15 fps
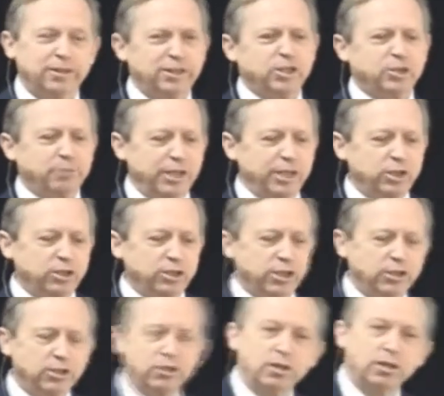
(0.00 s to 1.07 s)
It doesn't make
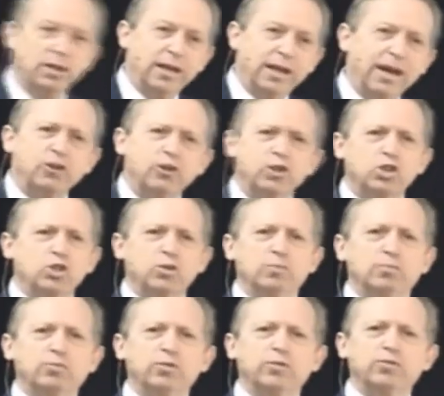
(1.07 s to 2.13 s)
sense. How could you
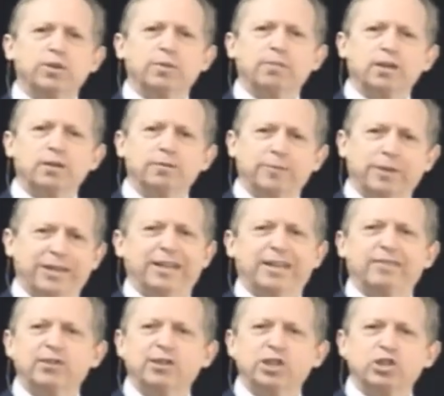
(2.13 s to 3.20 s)
improve something that by
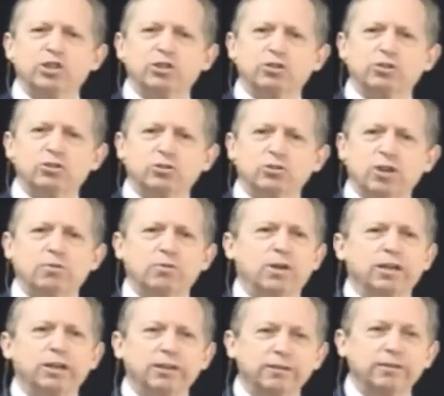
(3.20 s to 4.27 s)
definition is not
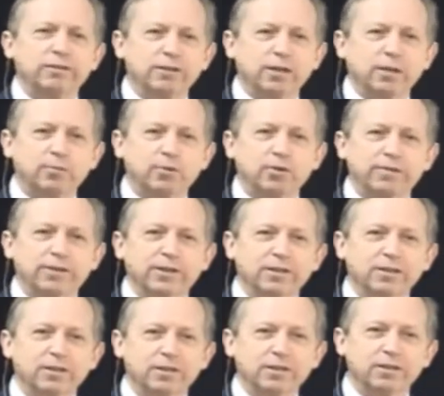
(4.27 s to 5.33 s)
right, not
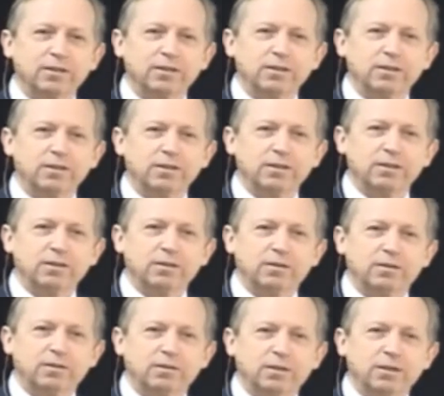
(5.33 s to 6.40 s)
perfect,
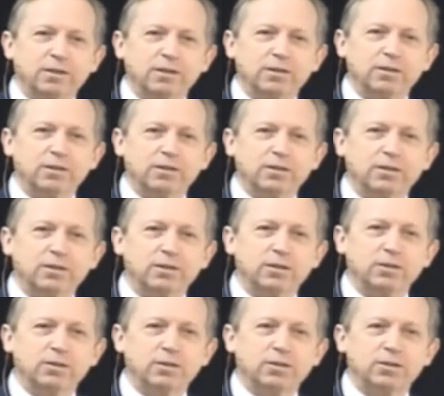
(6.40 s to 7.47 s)
right?
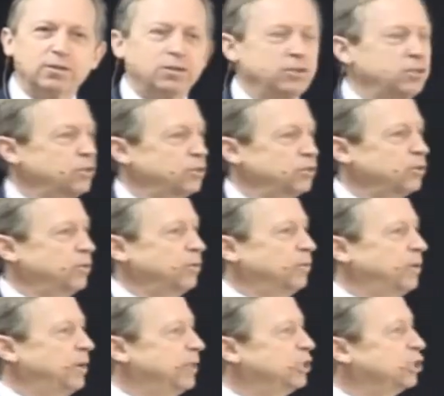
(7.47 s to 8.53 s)

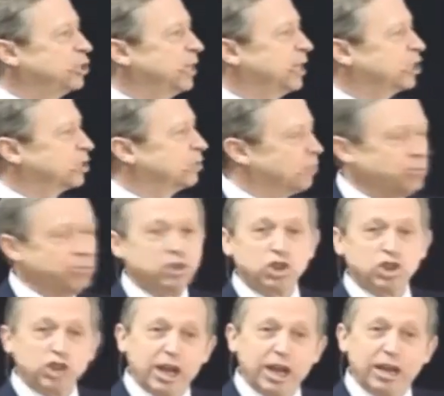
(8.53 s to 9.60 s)
So I just ask them, what
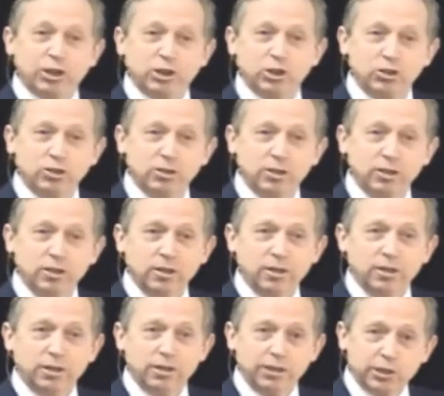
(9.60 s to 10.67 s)
would you change?
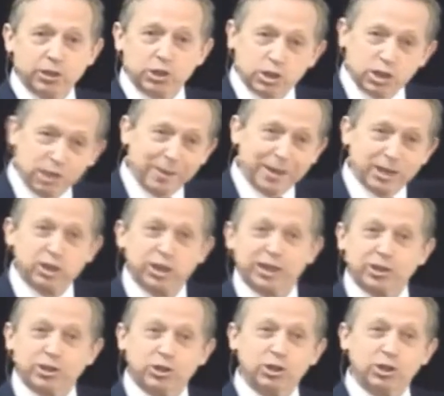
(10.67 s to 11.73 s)
Now this is going to make
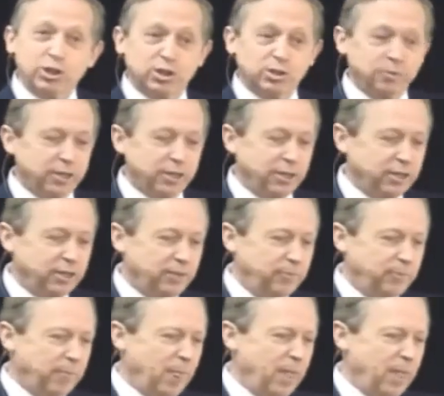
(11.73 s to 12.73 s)
sense in just a minute.